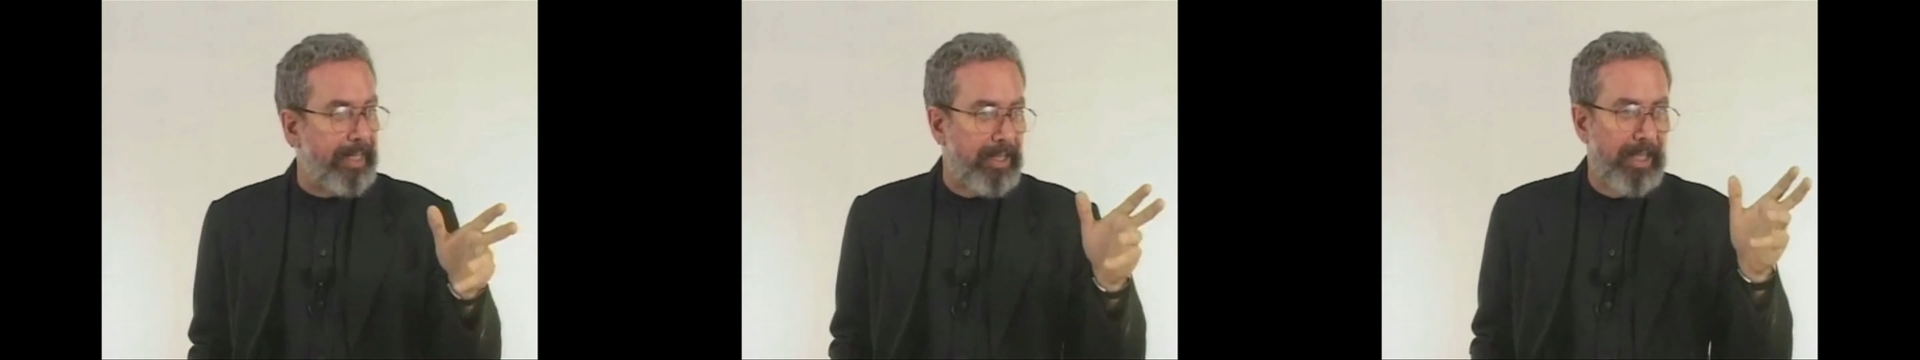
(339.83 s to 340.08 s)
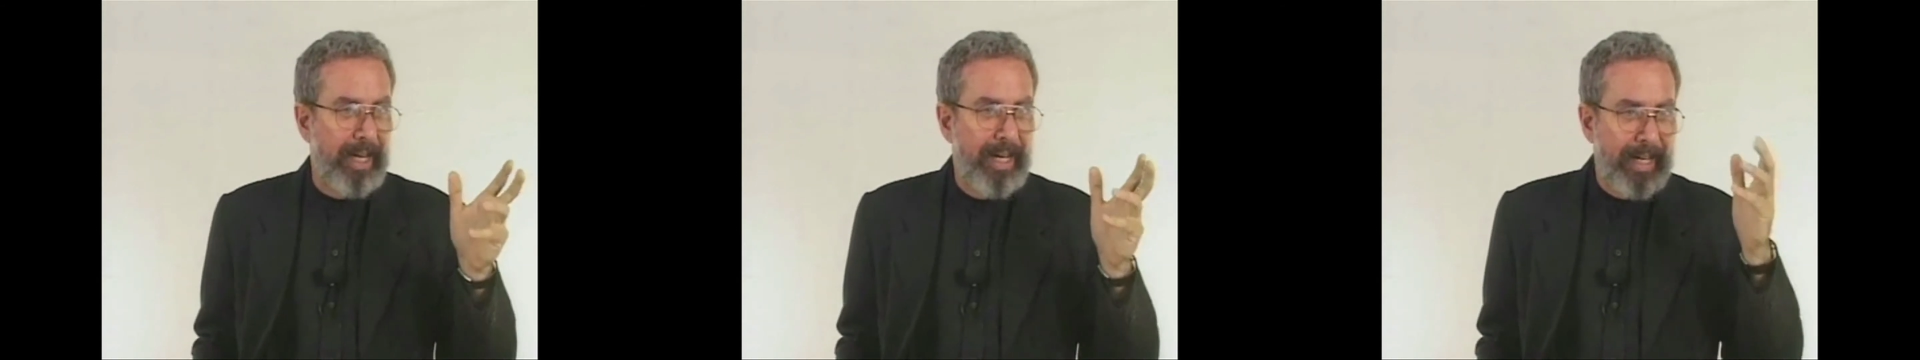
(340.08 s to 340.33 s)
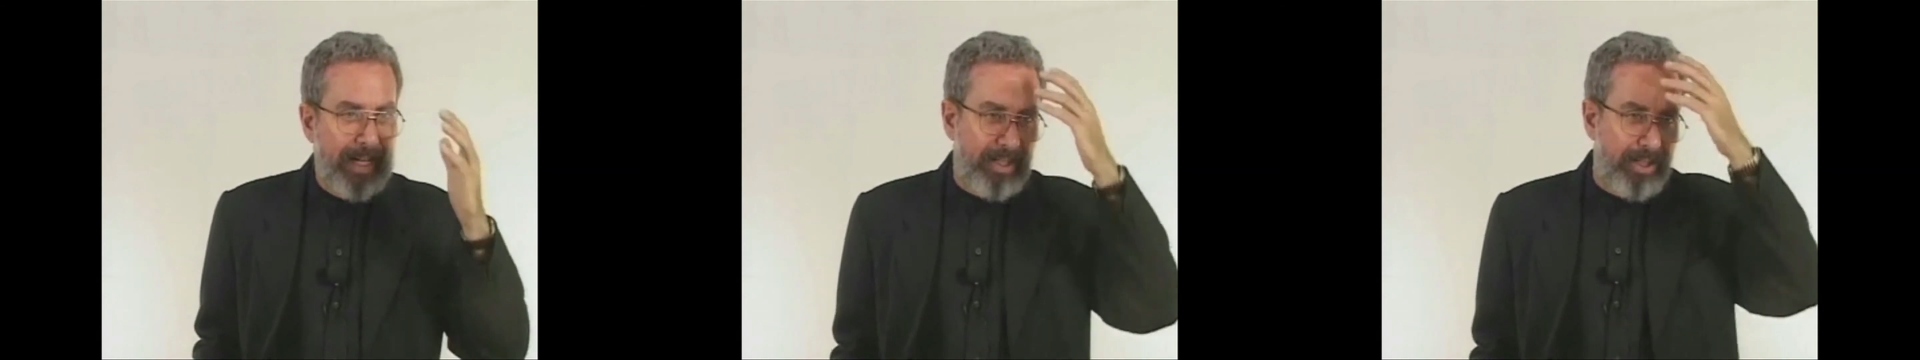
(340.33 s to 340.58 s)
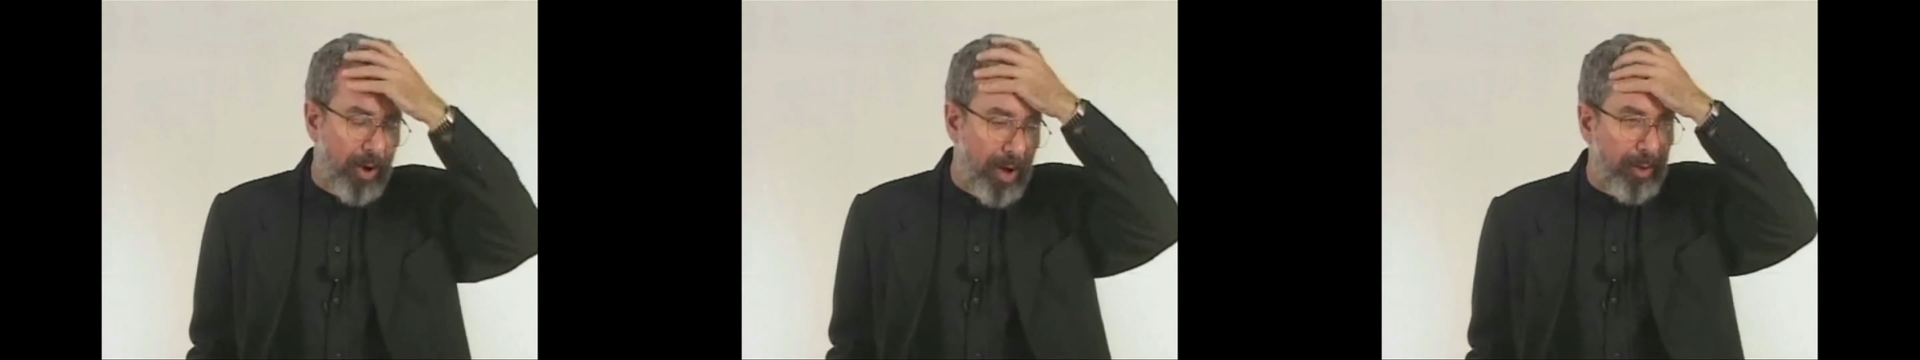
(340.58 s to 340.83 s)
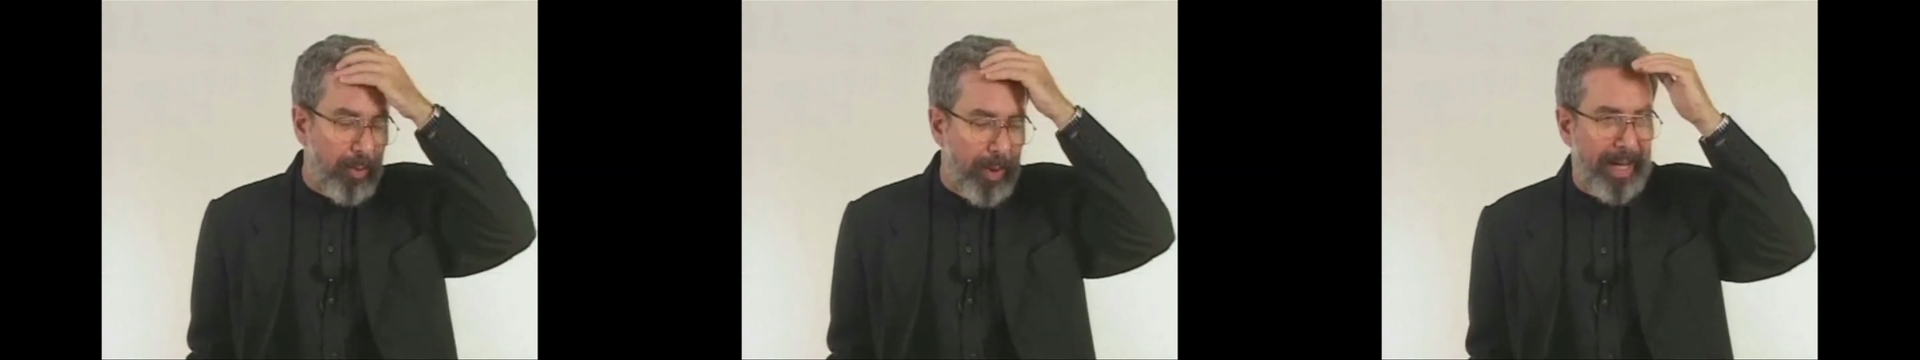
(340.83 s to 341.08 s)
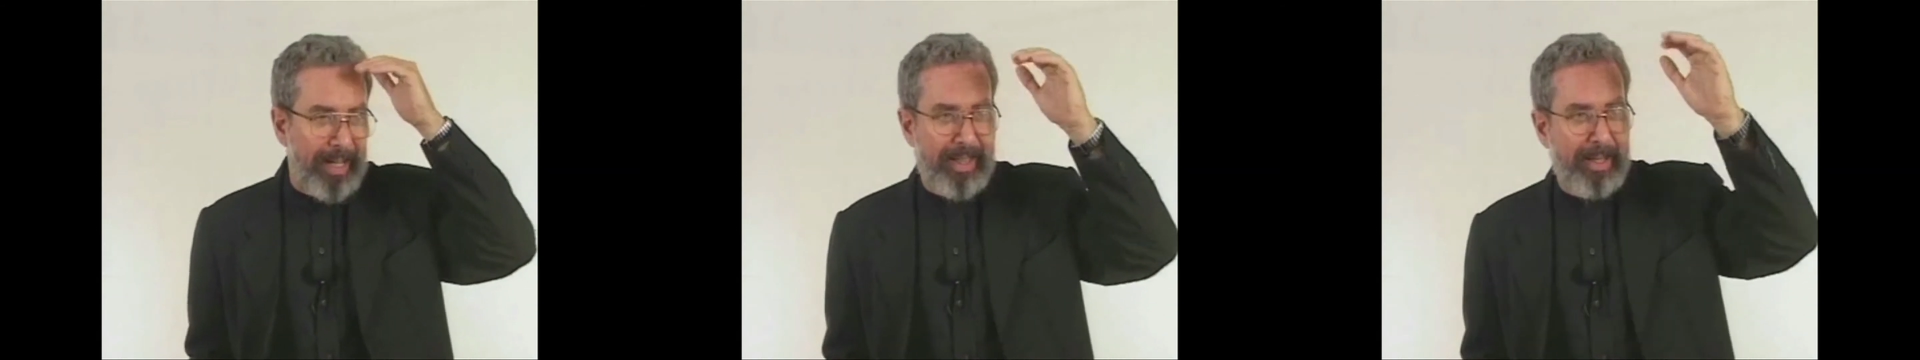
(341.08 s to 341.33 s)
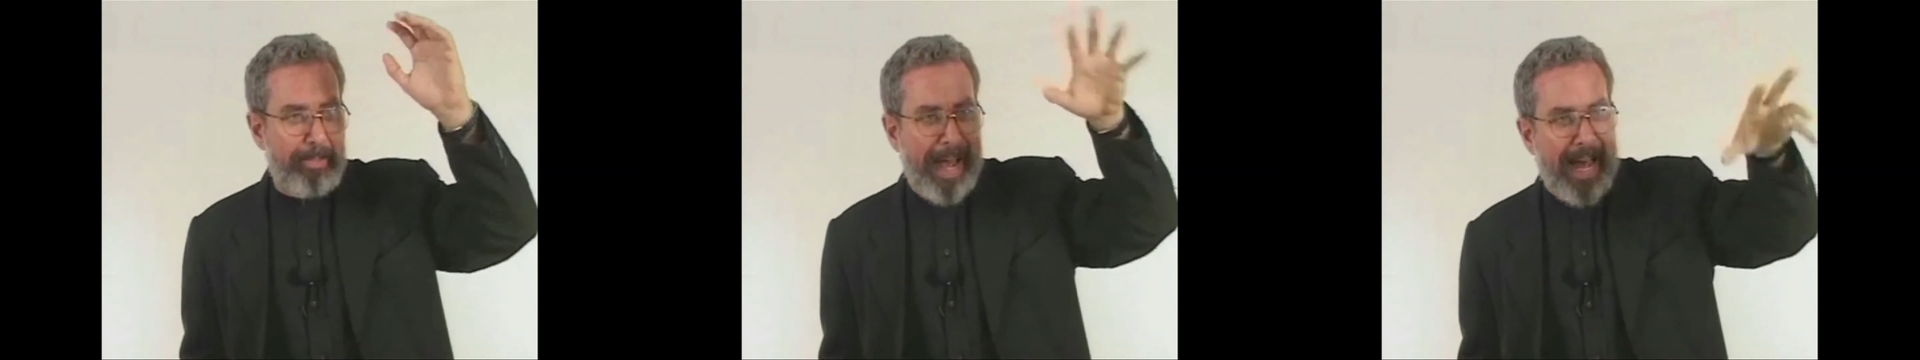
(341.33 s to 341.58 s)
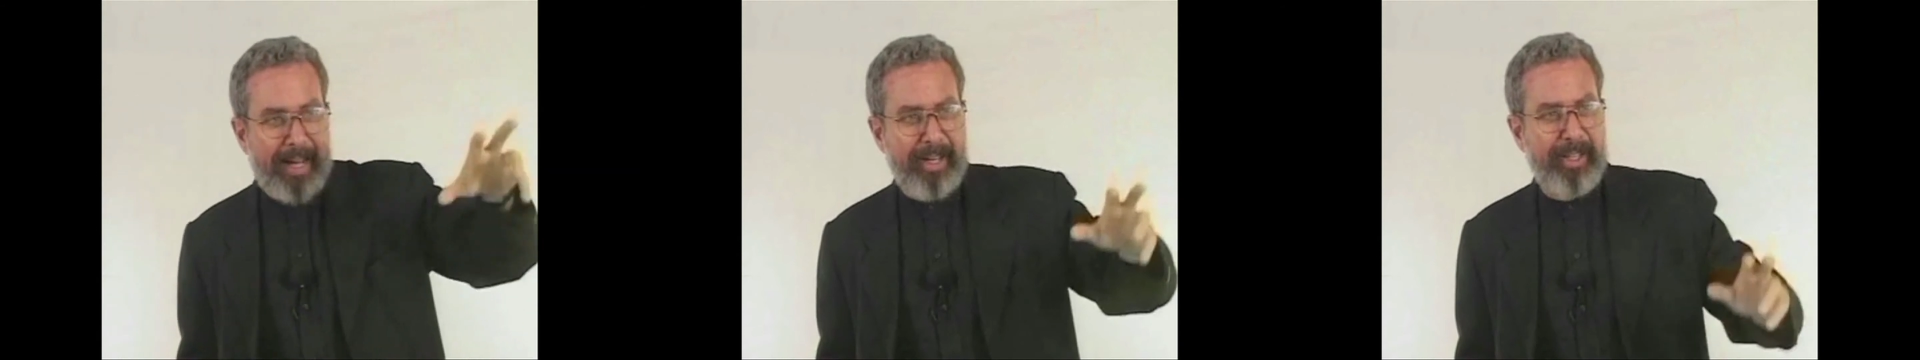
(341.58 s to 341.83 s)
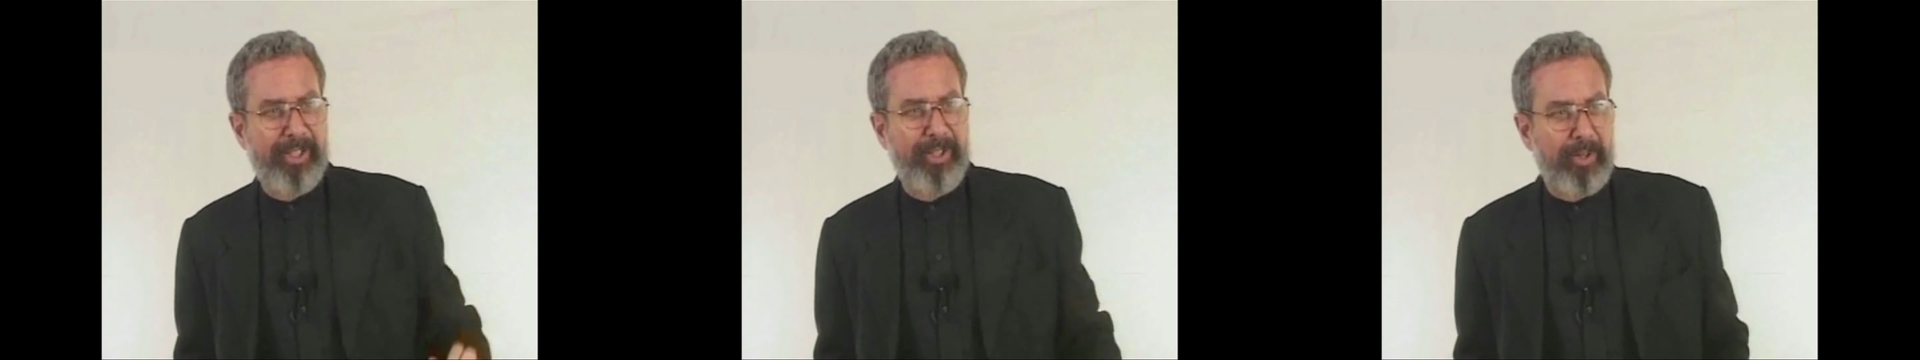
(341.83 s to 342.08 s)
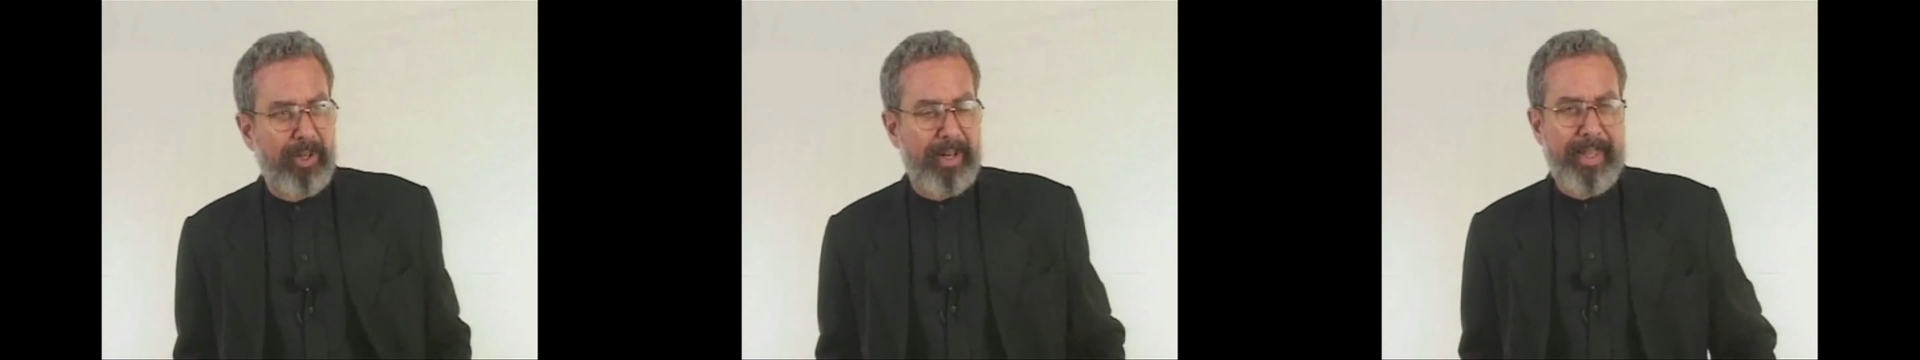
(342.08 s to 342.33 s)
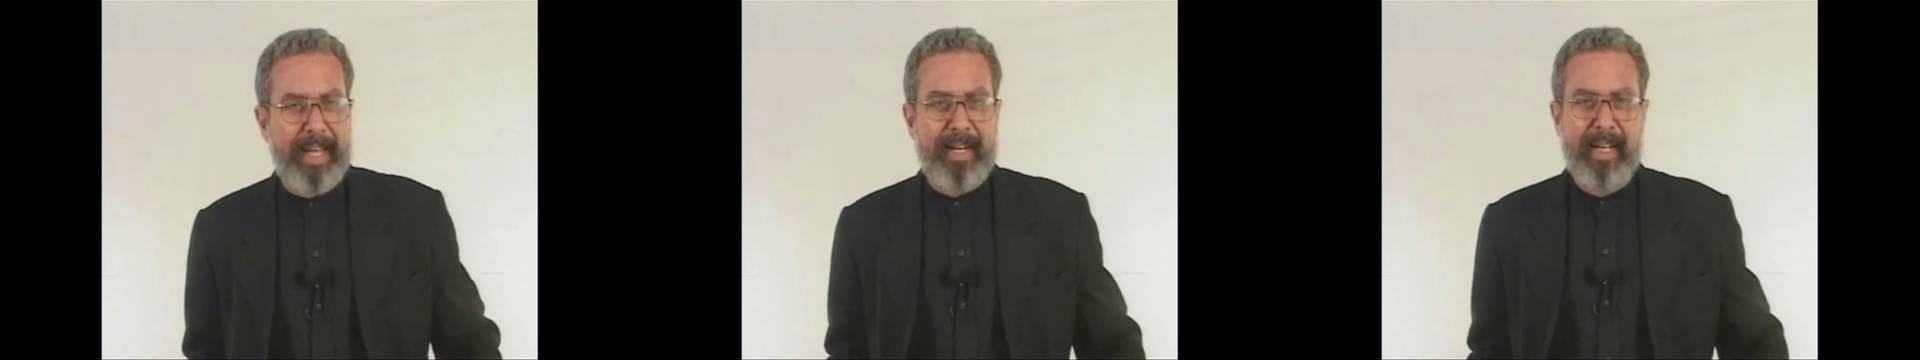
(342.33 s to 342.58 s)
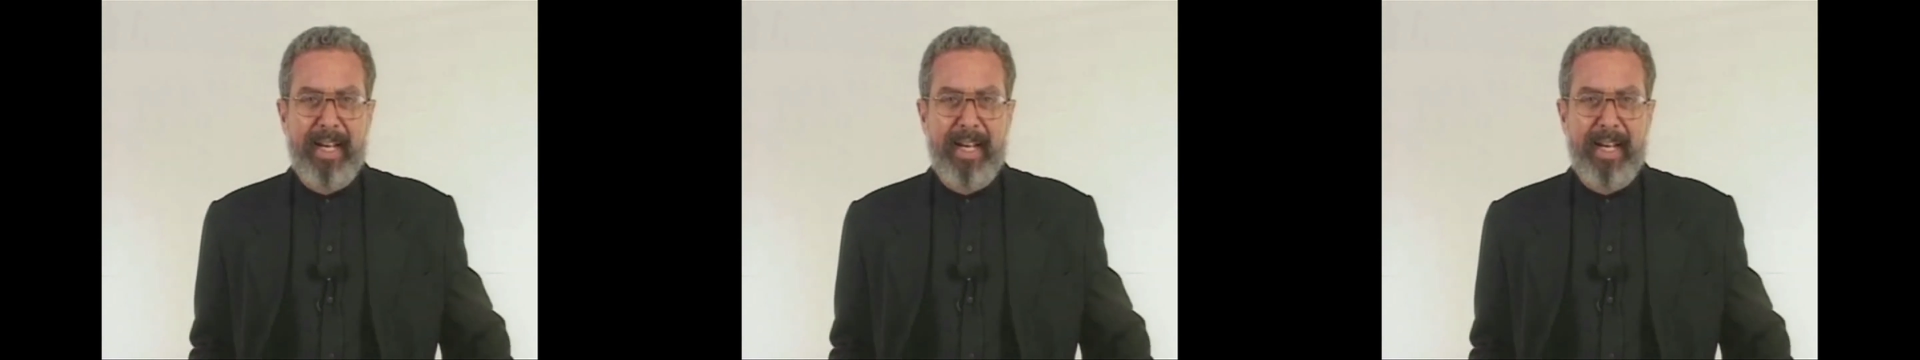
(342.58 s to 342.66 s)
It's all the way at the back of the store, and then